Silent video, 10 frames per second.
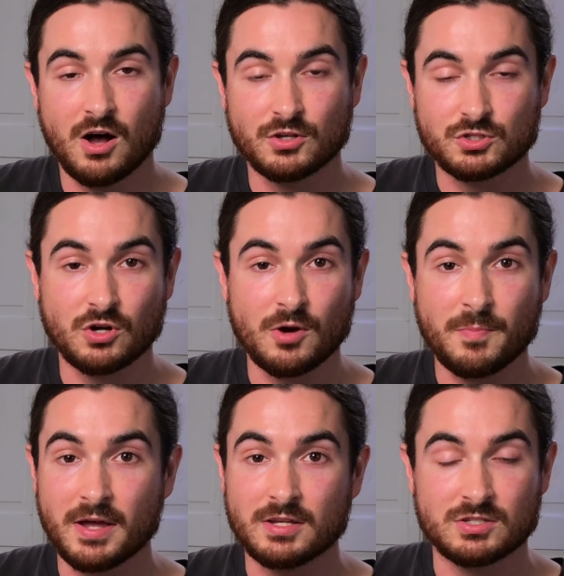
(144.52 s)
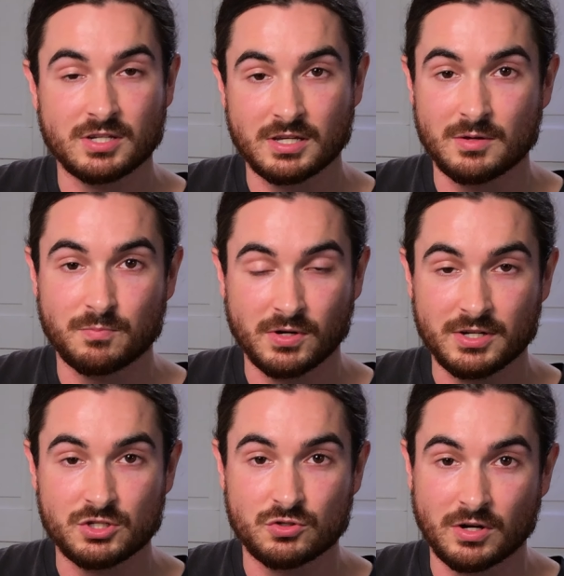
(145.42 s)
I'll start by sticking
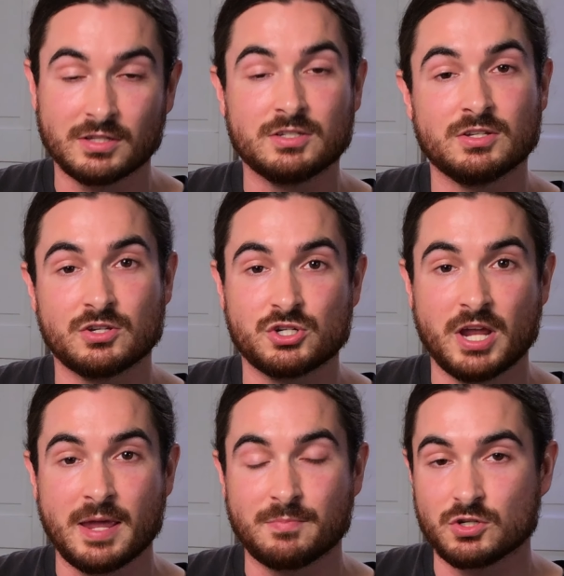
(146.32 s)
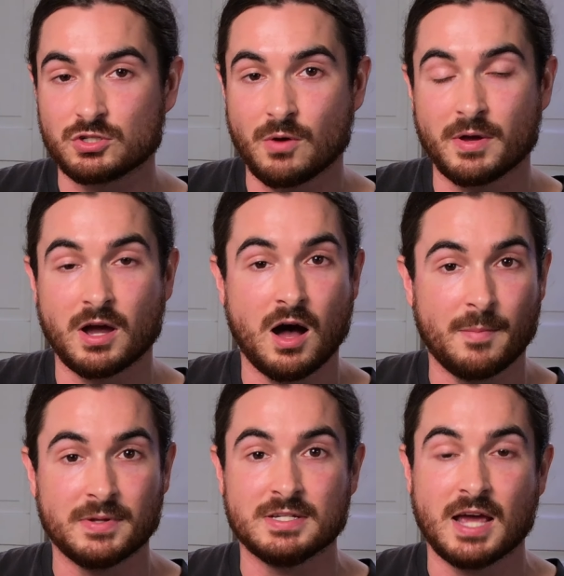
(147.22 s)
pretty strictly to the shape, just going
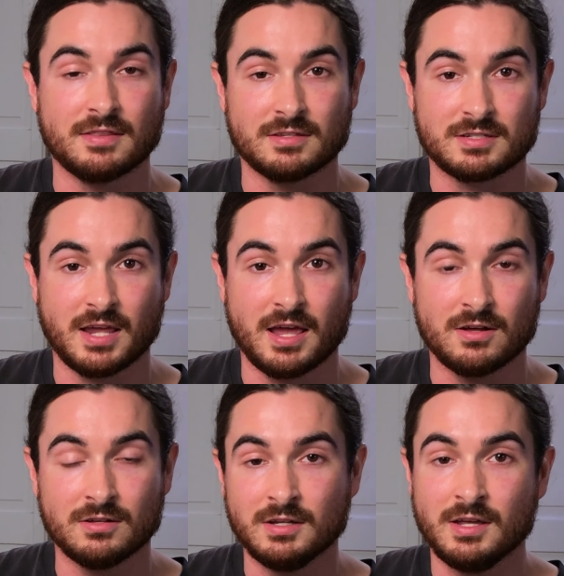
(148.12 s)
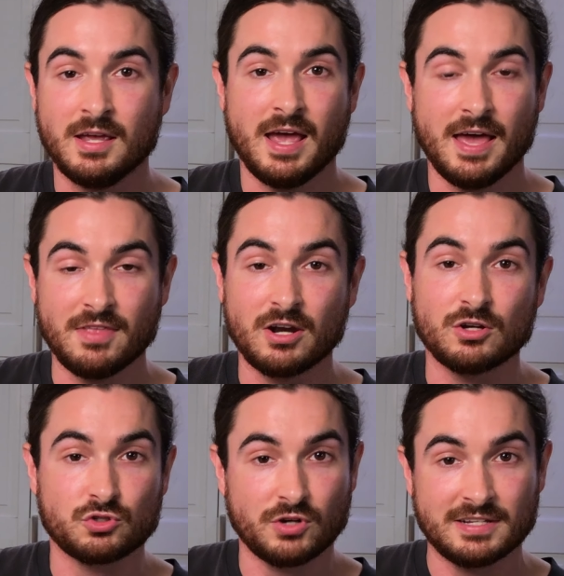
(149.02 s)
up and down the scale, and then
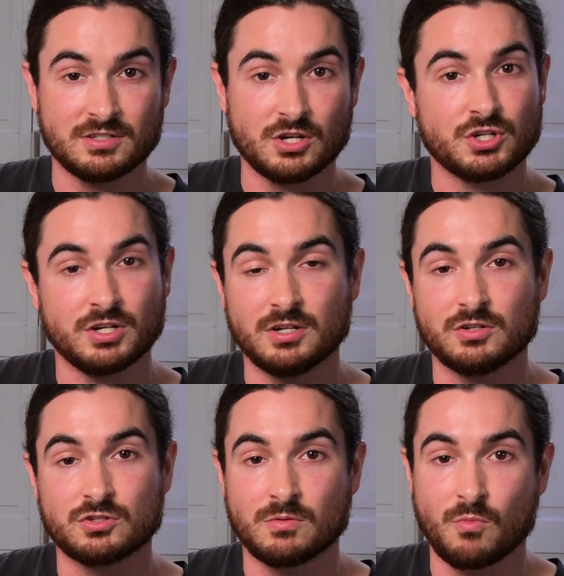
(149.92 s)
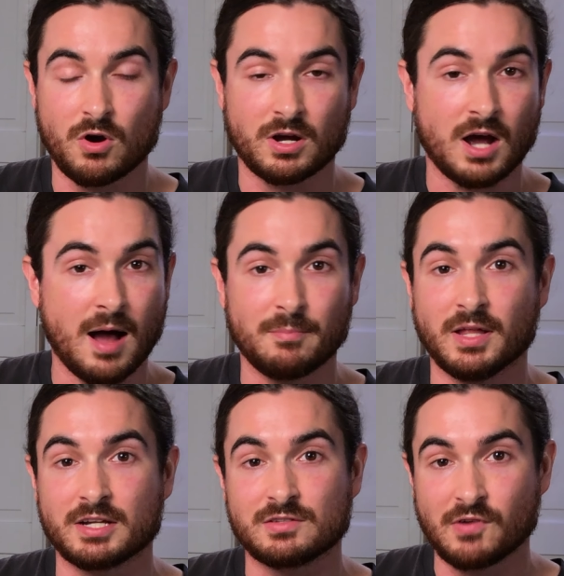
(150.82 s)
I'll transition into some more
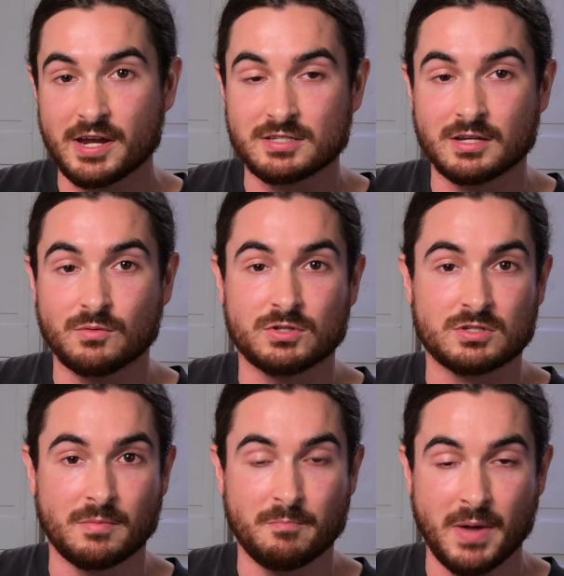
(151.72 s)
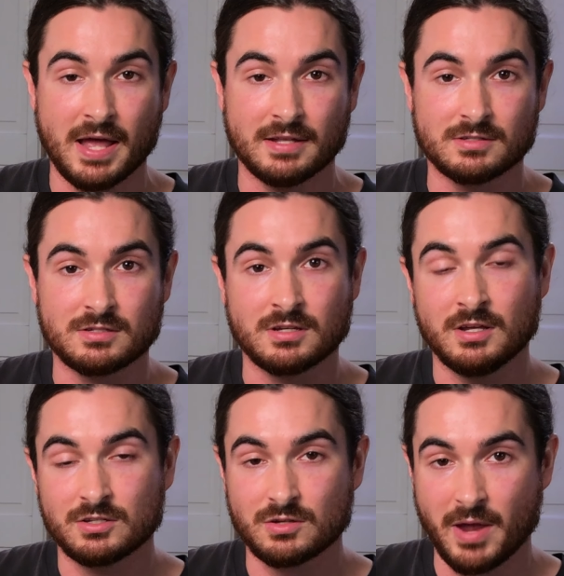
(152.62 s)
complex phrasing with some bends,
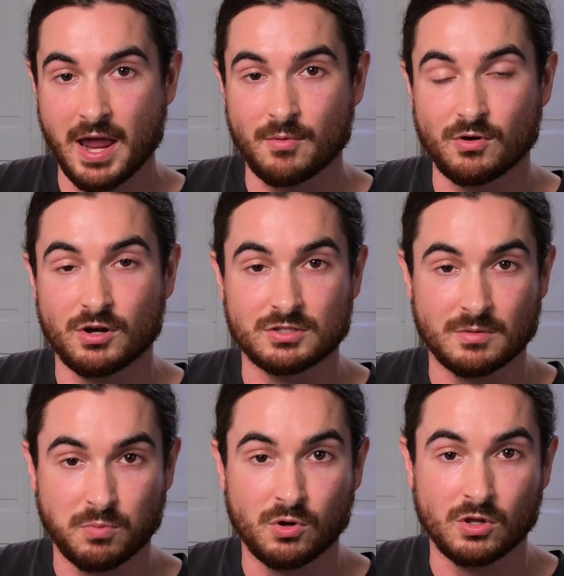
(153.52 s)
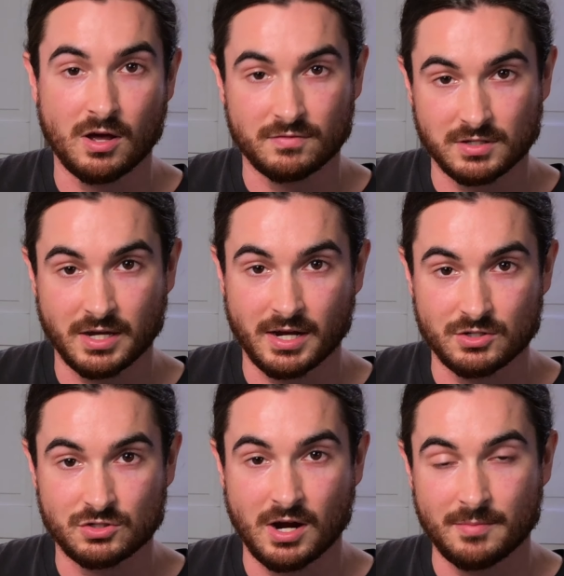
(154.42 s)
some hammer-ons and pull-offs like I
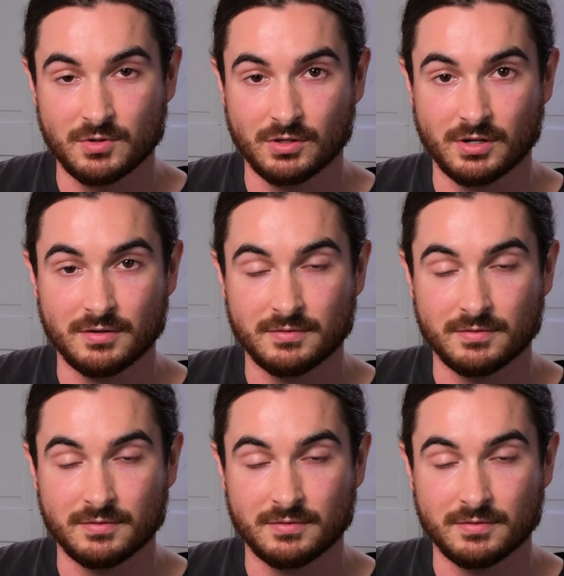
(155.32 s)
described earlier.